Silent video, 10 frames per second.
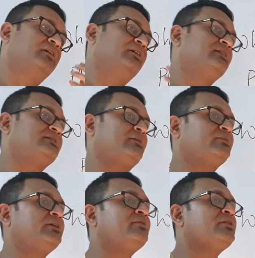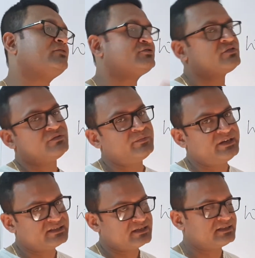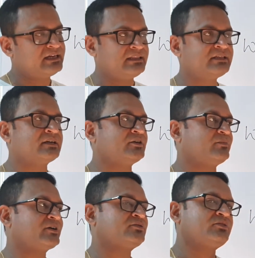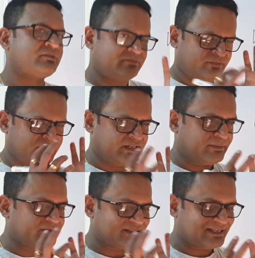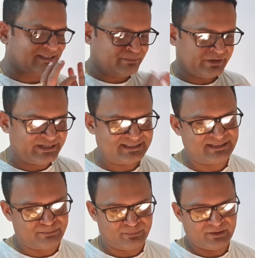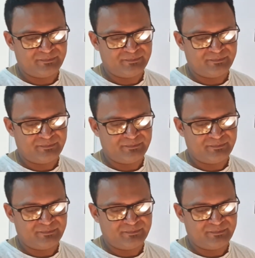is something which we will be discussing in the third part. So the syllabus is pretty simple.